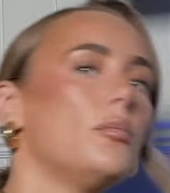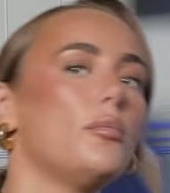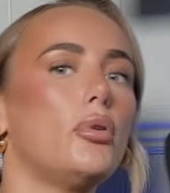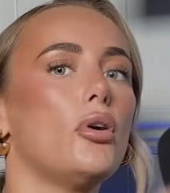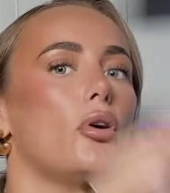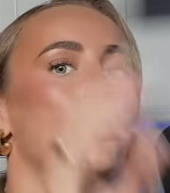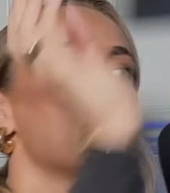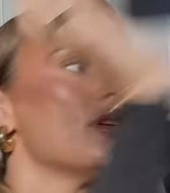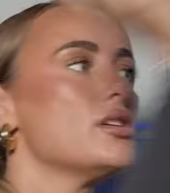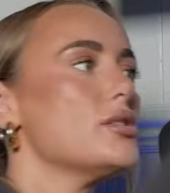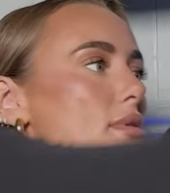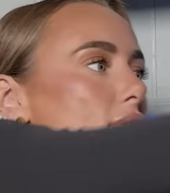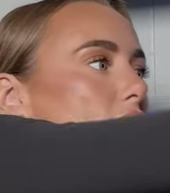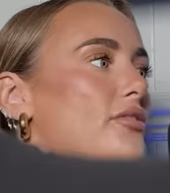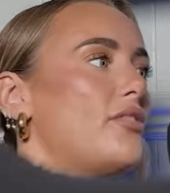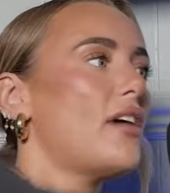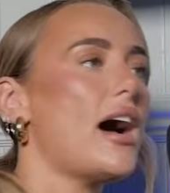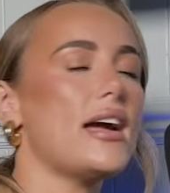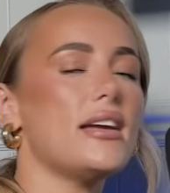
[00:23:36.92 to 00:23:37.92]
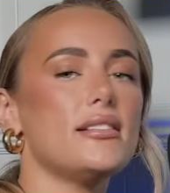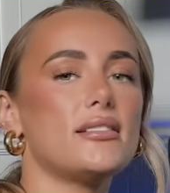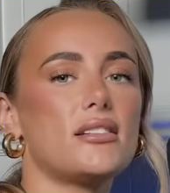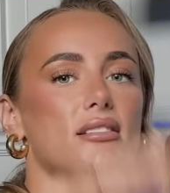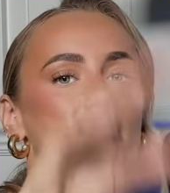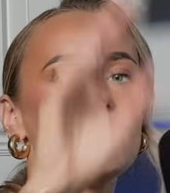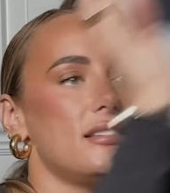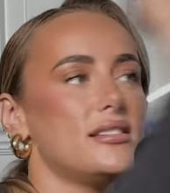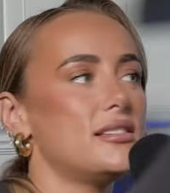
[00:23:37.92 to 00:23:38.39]
pouring you in the face
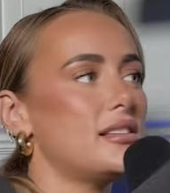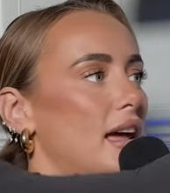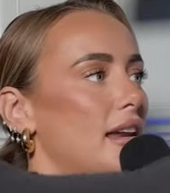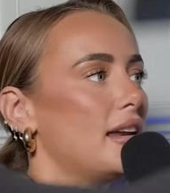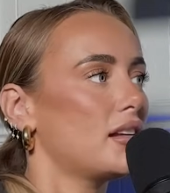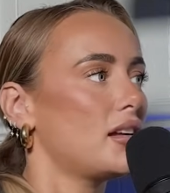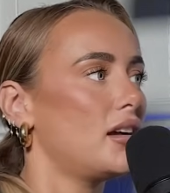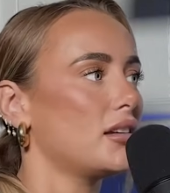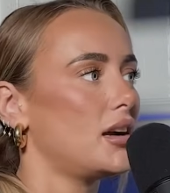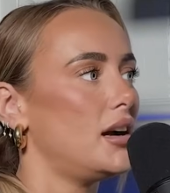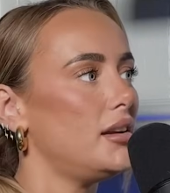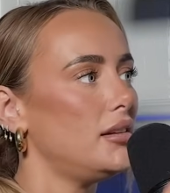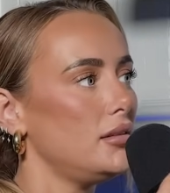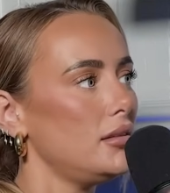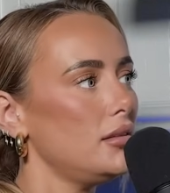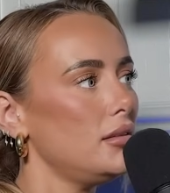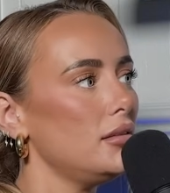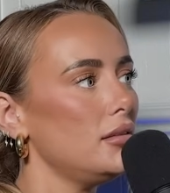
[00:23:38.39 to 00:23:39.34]
because and he got going.